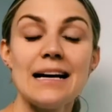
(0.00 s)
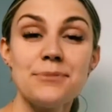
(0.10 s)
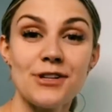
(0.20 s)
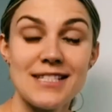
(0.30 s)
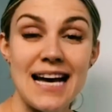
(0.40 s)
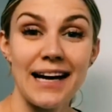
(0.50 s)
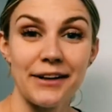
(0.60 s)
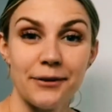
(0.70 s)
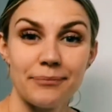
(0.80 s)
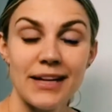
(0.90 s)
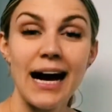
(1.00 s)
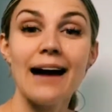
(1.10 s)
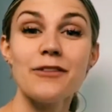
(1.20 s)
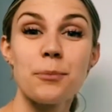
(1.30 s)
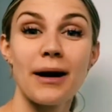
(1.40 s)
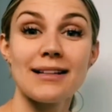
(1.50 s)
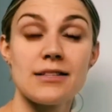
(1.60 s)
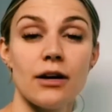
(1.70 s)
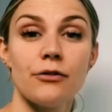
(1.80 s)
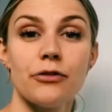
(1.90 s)
I'm Dr. Hannah,
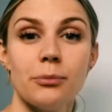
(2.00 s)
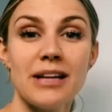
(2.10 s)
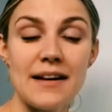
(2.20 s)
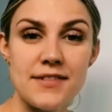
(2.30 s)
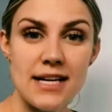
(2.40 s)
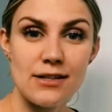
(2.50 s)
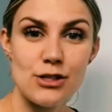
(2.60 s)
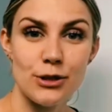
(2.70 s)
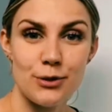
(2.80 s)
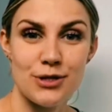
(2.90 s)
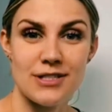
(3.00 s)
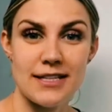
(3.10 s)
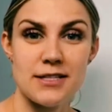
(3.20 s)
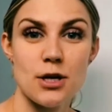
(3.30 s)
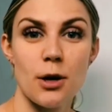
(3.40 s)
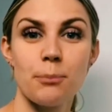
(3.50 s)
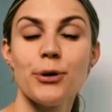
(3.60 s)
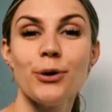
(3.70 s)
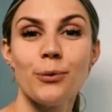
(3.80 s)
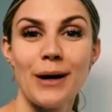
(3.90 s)
chiropractor from Lifestyle Solutions Centre,
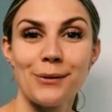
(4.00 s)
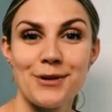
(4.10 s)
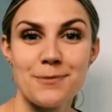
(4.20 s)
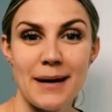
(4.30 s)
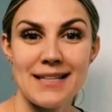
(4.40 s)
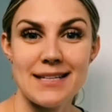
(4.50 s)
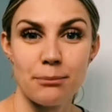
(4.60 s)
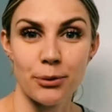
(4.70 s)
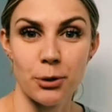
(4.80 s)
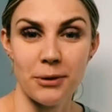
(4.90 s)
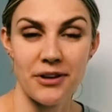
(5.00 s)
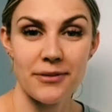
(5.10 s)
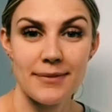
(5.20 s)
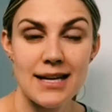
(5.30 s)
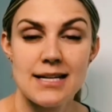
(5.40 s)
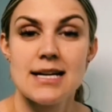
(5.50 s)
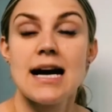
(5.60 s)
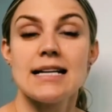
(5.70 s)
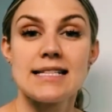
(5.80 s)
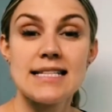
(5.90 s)
Pure Wellness based in Bournemouth.
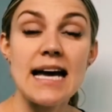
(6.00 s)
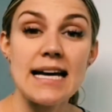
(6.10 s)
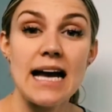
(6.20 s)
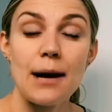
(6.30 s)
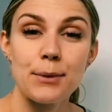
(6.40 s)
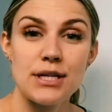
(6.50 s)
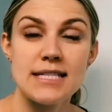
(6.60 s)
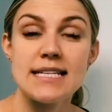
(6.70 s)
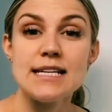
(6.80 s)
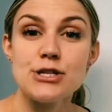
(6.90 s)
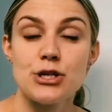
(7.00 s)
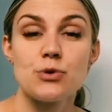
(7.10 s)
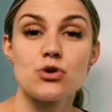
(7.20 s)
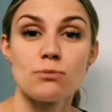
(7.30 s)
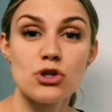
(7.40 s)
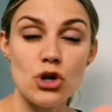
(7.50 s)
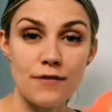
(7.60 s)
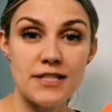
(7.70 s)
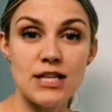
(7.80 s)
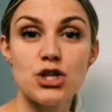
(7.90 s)
And today I'm going to teach you some
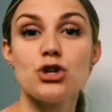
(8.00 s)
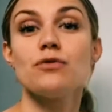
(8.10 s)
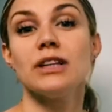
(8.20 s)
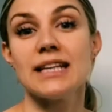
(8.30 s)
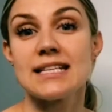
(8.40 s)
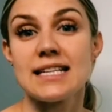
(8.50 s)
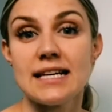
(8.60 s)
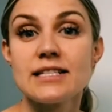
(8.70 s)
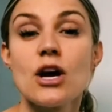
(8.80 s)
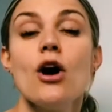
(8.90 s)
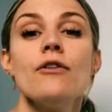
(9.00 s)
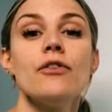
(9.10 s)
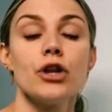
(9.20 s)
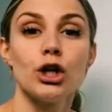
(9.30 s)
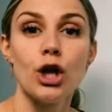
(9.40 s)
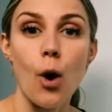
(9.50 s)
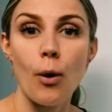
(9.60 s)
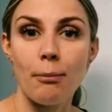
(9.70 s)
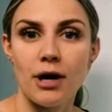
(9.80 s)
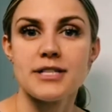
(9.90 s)
soft tissue releases for the
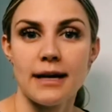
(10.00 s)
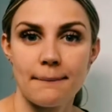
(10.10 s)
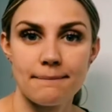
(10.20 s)
lower body.